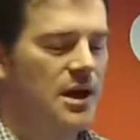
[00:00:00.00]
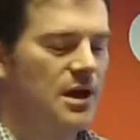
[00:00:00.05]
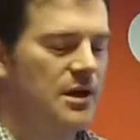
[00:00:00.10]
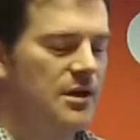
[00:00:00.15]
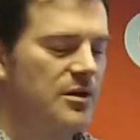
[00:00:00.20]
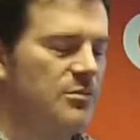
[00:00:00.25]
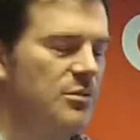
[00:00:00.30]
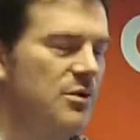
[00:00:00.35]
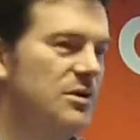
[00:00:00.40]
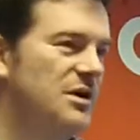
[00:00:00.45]

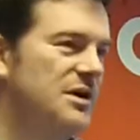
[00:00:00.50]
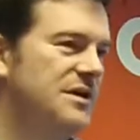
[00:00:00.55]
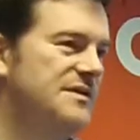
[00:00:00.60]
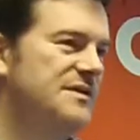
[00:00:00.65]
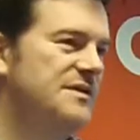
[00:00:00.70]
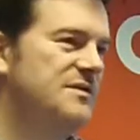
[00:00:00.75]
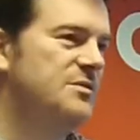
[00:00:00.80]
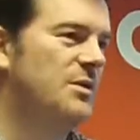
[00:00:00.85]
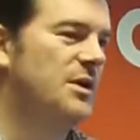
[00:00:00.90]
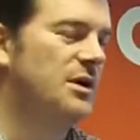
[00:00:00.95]
communities
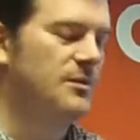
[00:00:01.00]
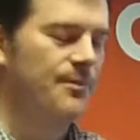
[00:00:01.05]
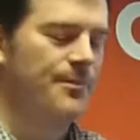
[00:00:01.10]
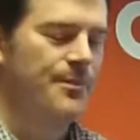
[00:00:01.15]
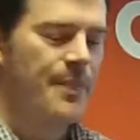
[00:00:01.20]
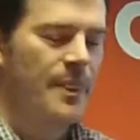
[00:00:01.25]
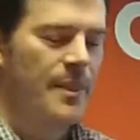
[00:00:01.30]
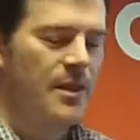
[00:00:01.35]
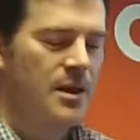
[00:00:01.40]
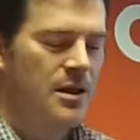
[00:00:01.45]
as well.
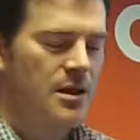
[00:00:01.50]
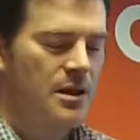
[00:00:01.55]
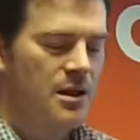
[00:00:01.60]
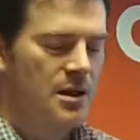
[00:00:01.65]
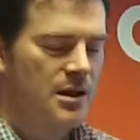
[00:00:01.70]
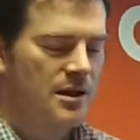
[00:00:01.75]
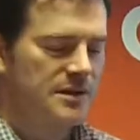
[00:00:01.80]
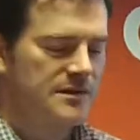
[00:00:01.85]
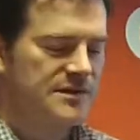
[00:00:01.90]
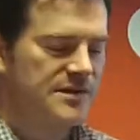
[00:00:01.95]

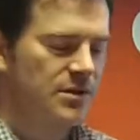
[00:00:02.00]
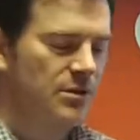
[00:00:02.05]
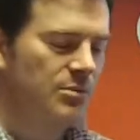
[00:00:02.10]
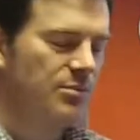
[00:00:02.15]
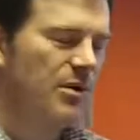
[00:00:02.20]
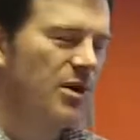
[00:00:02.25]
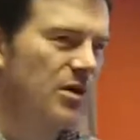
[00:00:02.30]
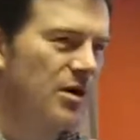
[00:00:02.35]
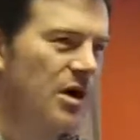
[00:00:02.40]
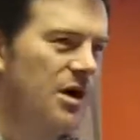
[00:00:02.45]
And so
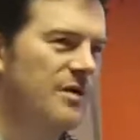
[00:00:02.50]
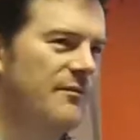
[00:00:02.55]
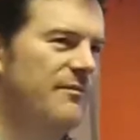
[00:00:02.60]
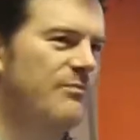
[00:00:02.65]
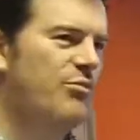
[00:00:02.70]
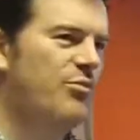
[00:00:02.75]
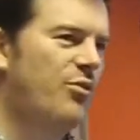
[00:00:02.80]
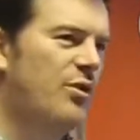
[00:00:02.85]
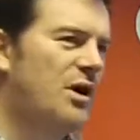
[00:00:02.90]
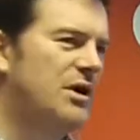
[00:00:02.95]
I'll kind
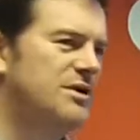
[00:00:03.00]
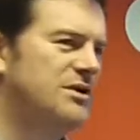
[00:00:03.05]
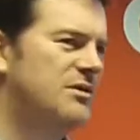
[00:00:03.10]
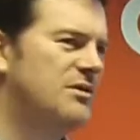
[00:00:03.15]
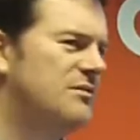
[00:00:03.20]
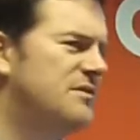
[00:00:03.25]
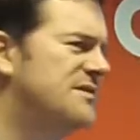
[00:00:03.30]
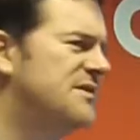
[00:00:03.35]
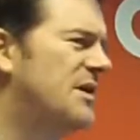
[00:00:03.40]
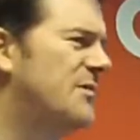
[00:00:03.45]
of brush
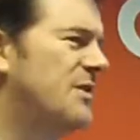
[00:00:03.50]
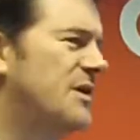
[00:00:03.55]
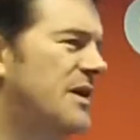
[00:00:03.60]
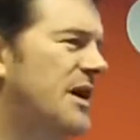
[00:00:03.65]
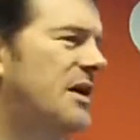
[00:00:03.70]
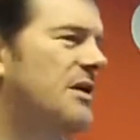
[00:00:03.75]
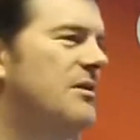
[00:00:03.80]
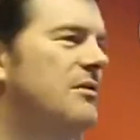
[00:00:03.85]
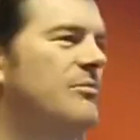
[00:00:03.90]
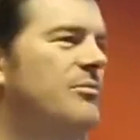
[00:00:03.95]
on some of
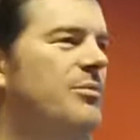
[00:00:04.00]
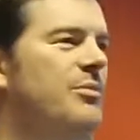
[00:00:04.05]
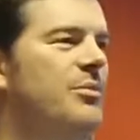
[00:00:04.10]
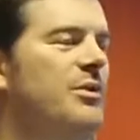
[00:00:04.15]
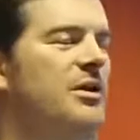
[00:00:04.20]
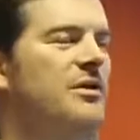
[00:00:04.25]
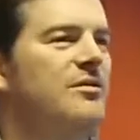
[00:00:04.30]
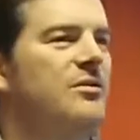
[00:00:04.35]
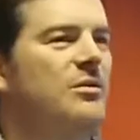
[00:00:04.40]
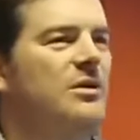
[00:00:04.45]
that, but
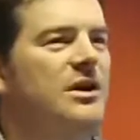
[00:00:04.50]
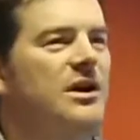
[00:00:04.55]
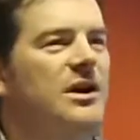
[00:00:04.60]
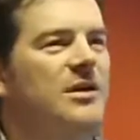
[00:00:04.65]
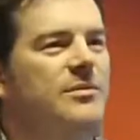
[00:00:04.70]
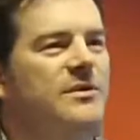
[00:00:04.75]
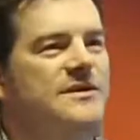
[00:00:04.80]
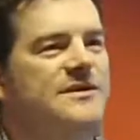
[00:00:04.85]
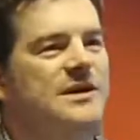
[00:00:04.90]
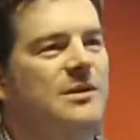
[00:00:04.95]
I do want to
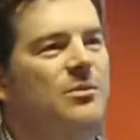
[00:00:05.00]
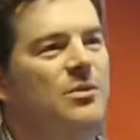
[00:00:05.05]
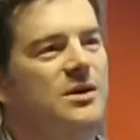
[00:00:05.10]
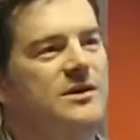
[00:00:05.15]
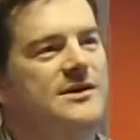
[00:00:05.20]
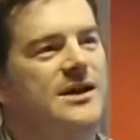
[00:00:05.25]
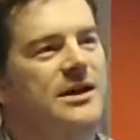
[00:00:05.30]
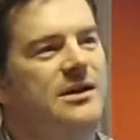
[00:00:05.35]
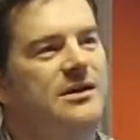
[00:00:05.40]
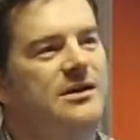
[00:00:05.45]
keep it somewhat
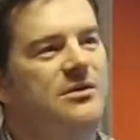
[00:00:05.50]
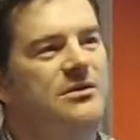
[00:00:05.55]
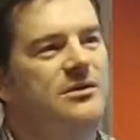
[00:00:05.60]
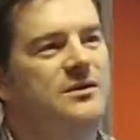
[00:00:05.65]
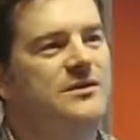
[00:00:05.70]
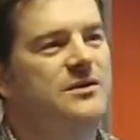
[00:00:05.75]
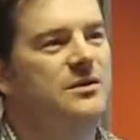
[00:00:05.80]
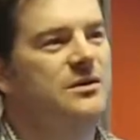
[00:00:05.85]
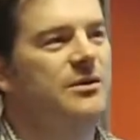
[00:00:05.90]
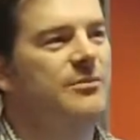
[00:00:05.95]
technical
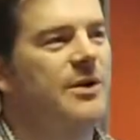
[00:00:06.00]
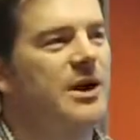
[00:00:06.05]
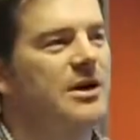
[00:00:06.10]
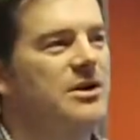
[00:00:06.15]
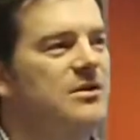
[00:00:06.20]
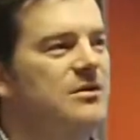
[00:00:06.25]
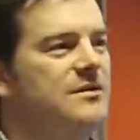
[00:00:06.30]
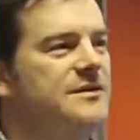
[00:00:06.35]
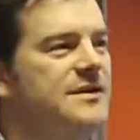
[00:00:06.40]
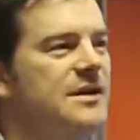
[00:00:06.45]
and talk about
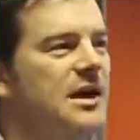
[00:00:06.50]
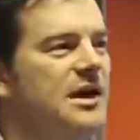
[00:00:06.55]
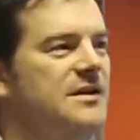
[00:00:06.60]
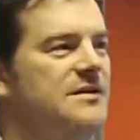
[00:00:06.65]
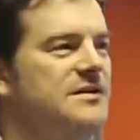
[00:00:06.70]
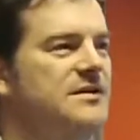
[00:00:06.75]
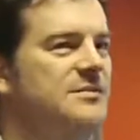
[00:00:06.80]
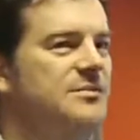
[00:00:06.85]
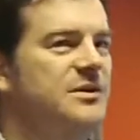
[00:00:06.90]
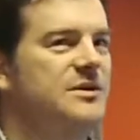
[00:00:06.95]
use
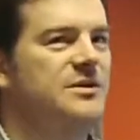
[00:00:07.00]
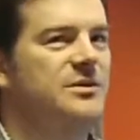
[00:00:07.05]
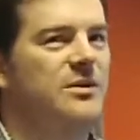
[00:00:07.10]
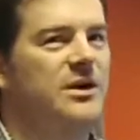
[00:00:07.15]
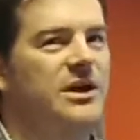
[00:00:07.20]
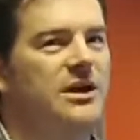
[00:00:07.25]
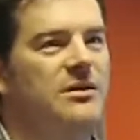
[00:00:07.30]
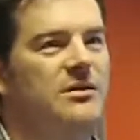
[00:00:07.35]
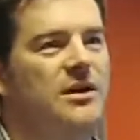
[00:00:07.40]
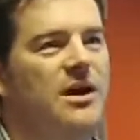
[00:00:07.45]
cases
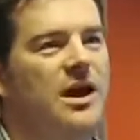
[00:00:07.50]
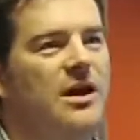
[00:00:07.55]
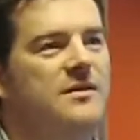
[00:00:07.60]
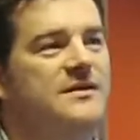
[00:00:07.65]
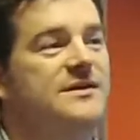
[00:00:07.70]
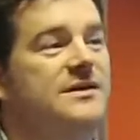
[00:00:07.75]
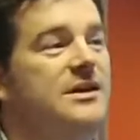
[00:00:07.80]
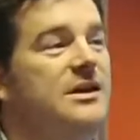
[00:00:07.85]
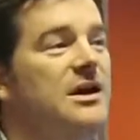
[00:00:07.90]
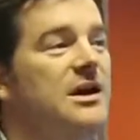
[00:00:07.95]
between how
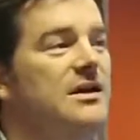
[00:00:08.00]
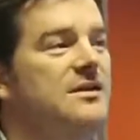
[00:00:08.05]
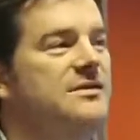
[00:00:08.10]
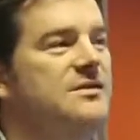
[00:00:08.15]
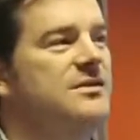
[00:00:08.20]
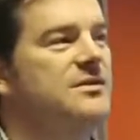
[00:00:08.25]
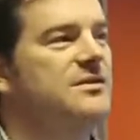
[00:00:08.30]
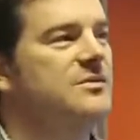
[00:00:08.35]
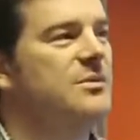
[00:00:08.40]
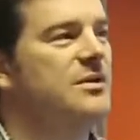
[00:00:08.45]
CKAN's
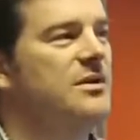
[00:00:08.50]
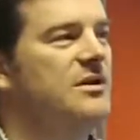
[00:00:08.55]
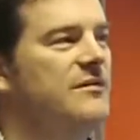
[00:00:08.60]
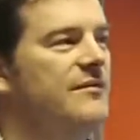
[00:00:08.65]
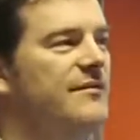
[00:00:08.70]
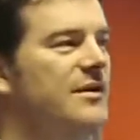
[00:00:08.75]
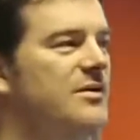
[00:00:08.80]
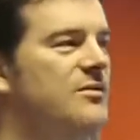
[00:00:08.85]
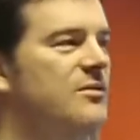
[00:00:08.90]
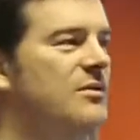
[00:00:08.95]
used within
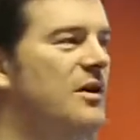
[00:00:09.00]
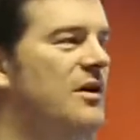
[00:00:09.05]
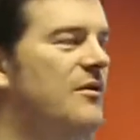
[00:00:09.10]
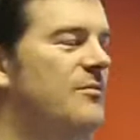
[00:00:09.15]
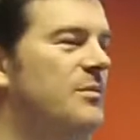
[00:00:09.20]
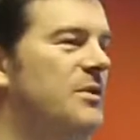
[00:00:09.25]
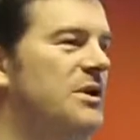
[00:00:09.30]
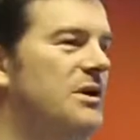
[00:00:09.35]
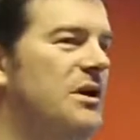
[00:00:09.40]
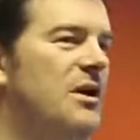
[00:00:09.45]
federal
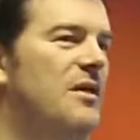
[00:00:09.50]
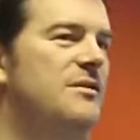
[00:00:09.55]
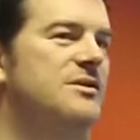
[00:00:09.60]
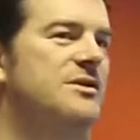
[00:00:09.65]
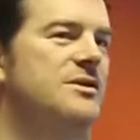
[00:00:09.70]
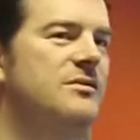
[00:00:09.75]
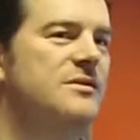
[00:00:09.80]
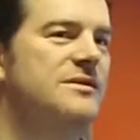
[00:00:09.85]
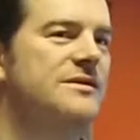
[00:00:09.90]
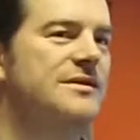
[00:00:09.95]
government and other
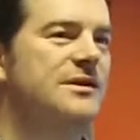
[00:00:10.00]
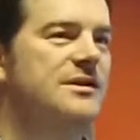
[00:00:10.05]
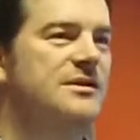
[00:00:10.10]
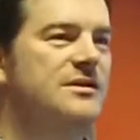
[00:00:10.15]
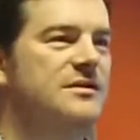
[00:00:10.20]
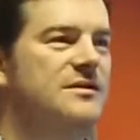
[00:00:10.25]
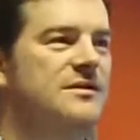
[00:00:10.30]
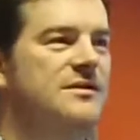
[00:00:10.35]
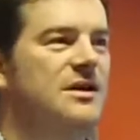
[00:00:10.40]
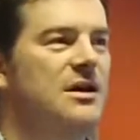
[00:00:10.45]

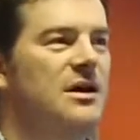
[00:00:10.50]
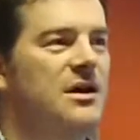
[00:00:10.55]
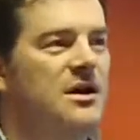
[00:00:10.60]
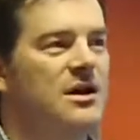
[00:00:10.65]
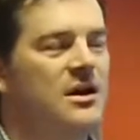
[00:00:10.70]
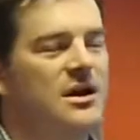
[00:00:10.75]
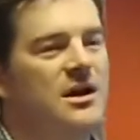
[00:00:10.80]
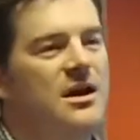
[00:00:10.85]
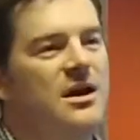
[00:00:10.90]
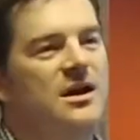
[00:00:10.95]
jurisdictions,
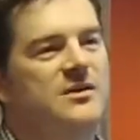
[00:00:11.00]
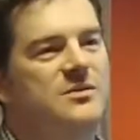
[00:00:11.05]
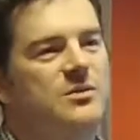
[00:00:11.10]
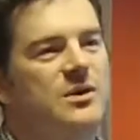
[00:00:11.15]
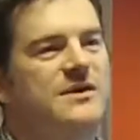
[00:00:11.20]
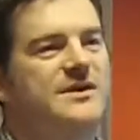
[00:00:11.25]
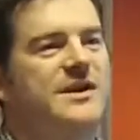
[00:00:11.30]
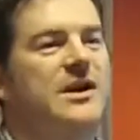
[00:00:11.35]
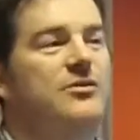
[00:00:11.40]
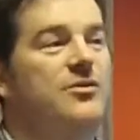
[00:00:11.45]
as well
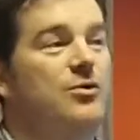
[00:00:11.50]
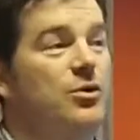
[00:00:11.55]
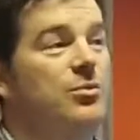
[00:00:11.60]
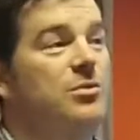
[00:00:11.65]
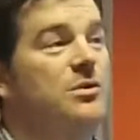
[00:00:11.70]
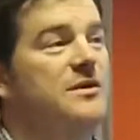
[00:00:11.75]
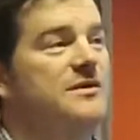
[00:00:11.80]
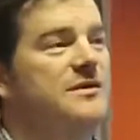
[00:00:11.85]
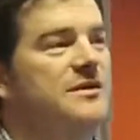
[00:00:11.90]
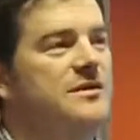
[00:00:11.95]
as how
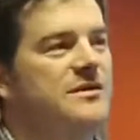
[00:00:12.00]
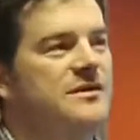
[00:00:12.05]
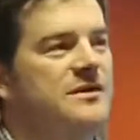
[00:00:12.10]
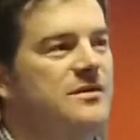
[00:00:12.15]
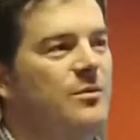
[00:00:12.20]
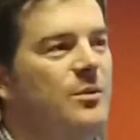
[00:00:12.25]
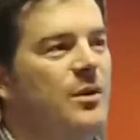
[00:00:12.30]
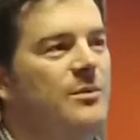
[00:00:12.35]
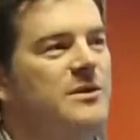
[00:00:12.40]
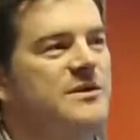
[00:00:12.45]
Drupal is used as a
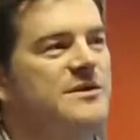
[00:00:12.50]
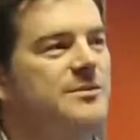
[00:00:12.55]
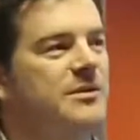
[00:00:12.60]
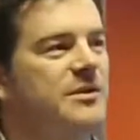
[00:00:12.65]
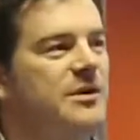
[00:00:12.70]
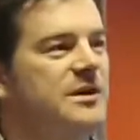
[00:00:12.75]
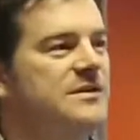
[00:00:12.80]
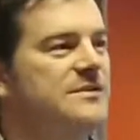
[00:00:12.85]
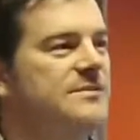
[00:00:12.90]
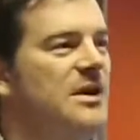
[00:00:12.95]
web
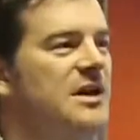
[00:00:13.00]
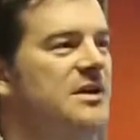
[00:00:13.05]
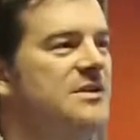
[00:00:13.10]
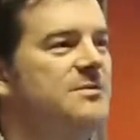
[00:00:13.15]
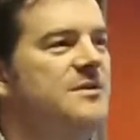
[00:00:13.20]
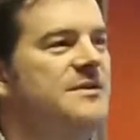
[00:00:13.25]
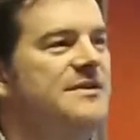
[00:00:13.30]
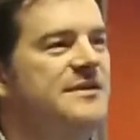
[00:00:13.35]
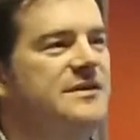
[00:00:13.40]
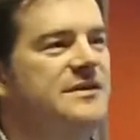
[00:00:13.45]
experience
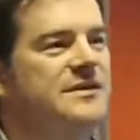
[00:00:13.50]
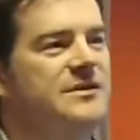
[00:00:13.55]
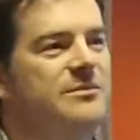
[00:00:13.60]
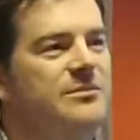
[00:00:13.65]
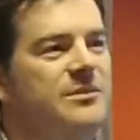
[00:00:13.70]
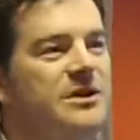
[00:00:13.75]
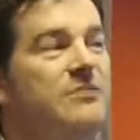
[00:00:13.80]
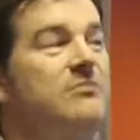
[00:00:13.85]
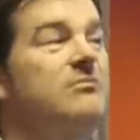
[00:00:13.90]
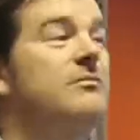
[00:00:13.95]
management
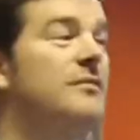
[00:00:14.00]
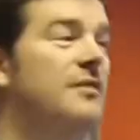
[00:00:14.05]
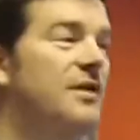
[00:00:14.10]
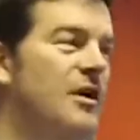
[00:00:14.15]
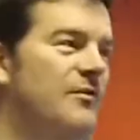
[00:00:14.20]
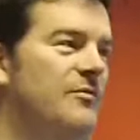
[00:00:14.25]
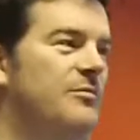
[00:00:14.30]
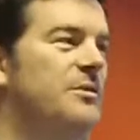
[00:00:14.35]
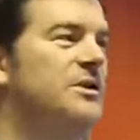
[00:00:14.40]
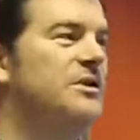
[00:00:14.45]
system in
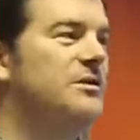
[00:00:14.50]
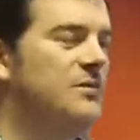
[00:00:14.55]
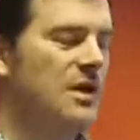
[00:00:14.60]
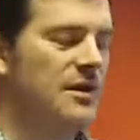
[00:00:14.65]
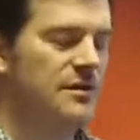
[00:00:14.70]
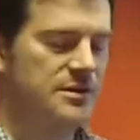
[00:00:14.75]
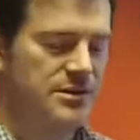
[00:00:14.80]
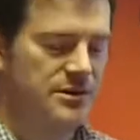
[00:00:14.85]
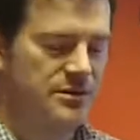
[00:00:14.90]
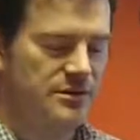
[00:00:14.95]
government and
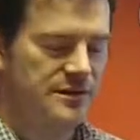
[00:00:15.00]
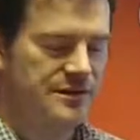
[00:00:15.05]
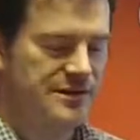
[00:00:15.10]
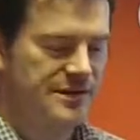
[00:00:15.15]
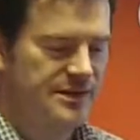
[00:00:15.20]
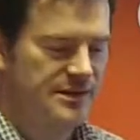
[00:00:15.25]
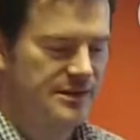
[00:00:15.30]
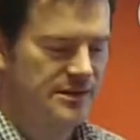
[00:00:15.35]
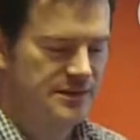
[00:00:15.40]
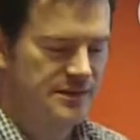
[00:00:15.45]
other
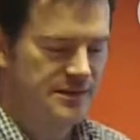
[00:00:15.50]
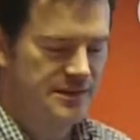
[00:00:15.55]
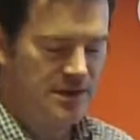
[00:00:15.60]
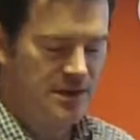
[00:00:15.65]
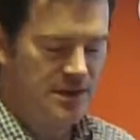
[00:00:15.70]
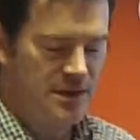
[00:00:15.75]
jurisdictions.